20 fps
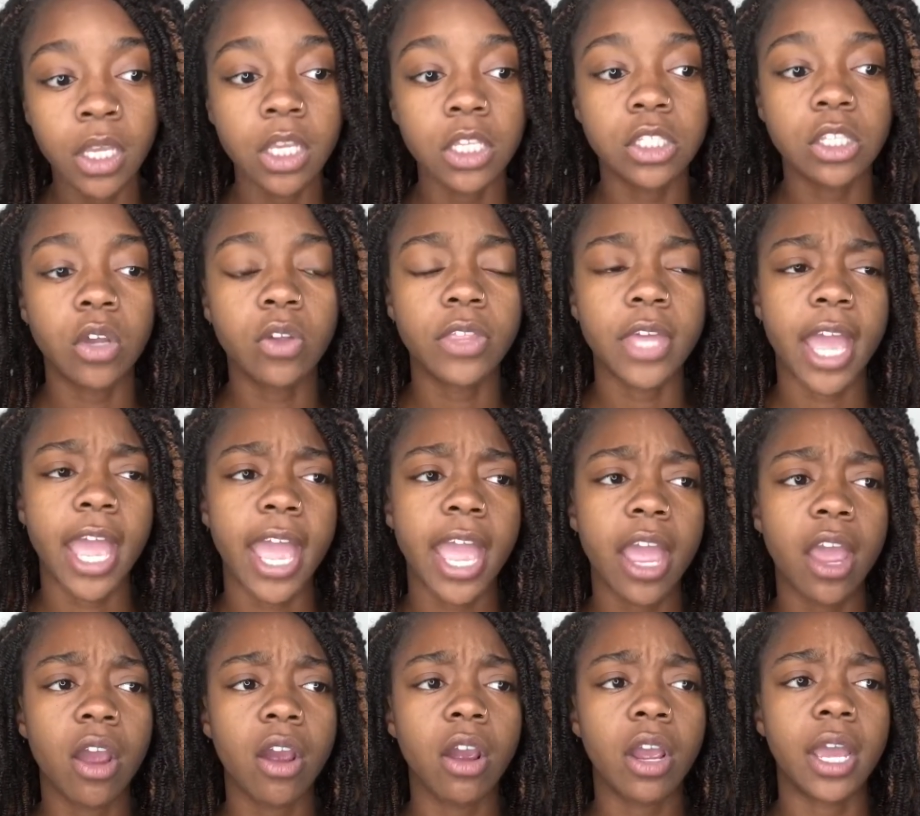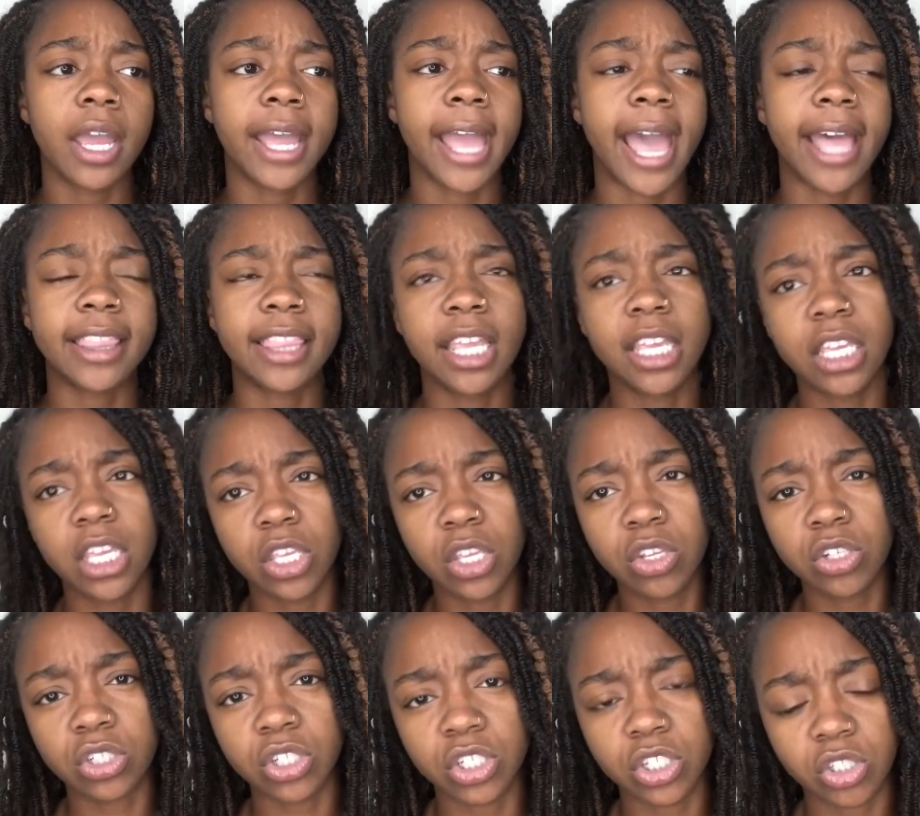So the hair, I think it
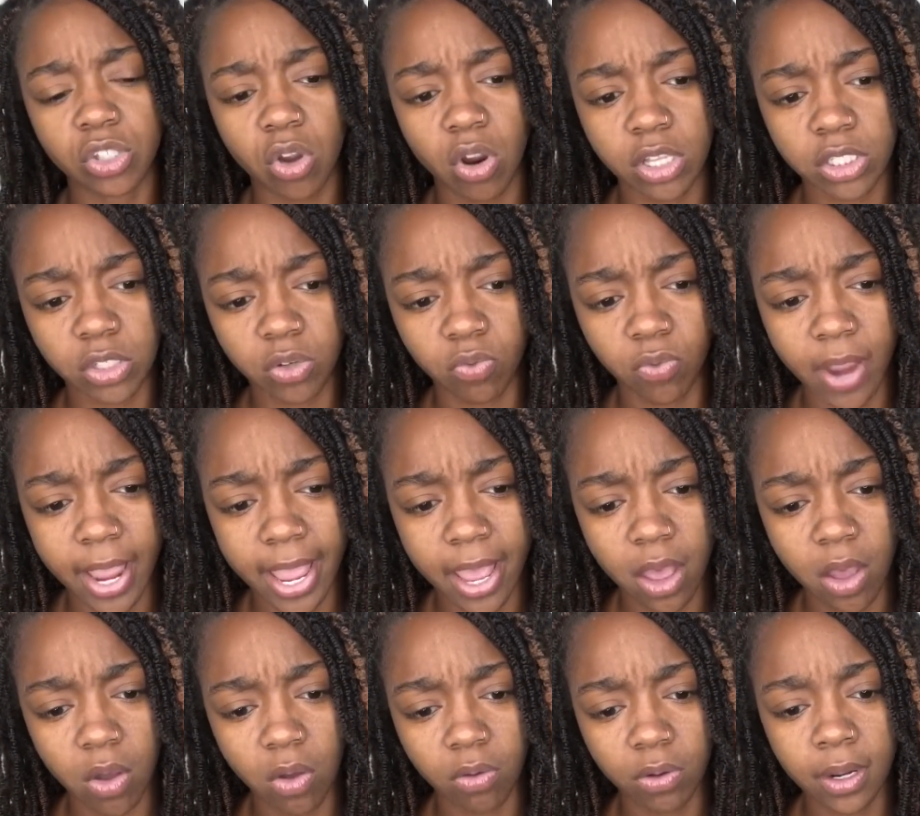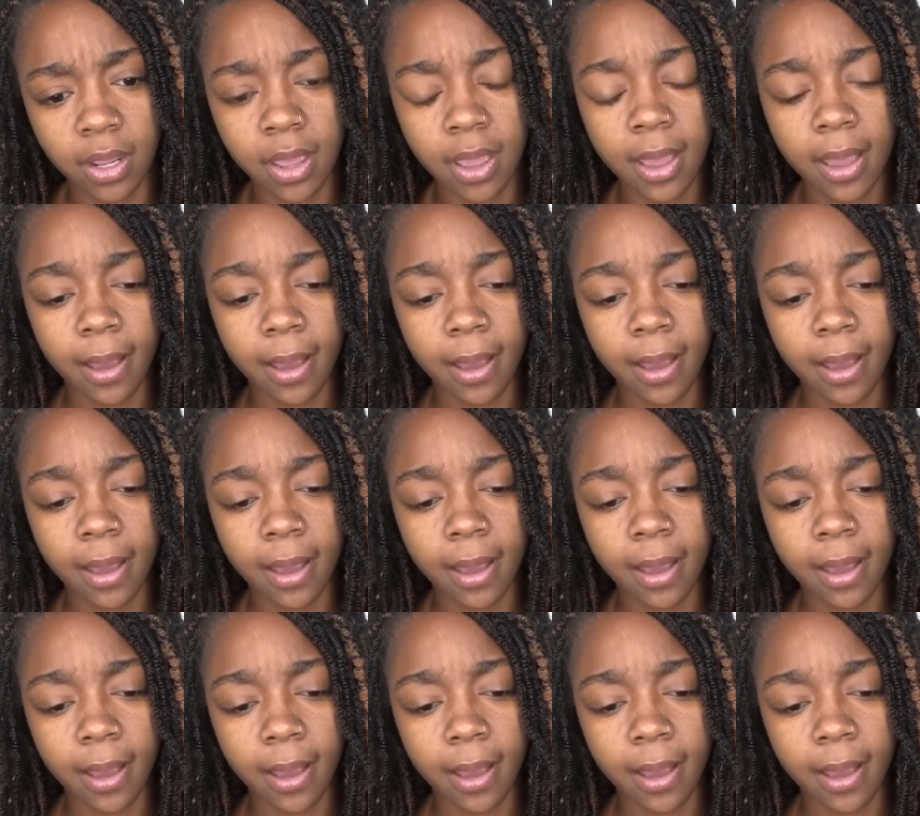usually starts around